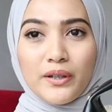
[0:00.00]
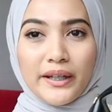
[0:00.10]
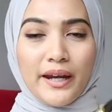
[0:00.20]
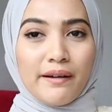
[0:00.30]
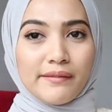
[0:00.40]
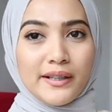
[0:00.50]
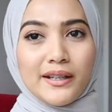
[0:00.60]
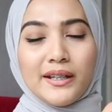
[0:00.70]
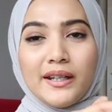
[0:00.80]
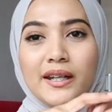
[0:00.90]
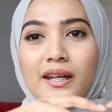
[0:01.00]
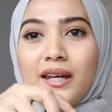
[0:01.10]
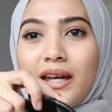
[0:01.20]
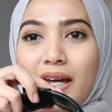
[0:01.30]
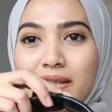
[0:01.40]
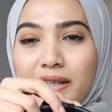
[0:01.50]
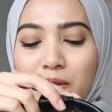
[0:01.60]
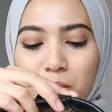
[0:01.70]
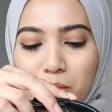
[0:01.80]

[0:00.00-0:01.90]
boleh carry and then